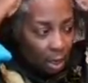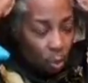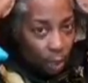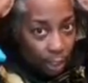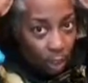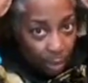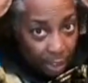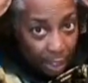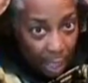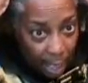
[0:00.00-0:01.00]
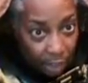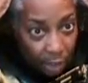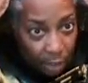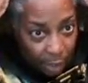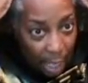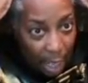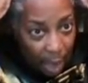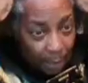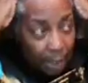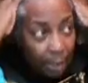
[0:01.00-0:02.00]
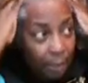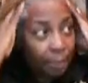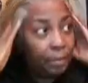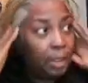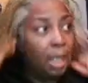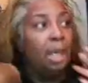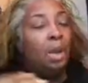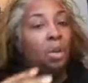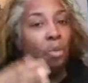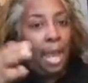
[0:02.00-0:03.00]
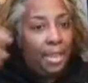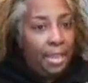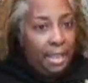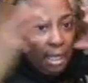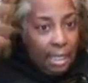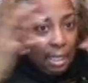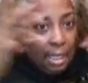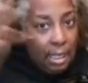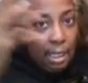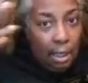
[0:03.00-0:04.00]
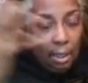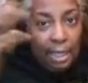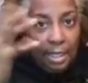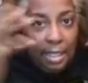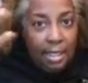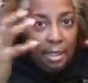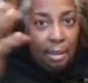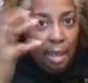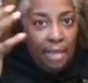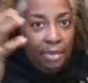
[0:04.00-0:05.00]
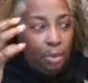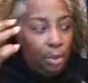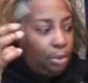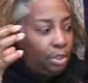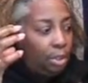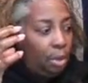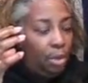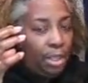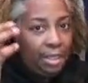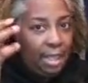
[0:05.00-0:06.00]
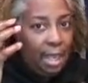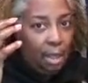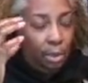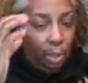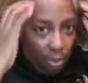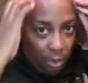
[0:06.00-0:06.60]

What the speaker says: When you massage your scalp, rather than, like this at the roots, you don't want to tangle your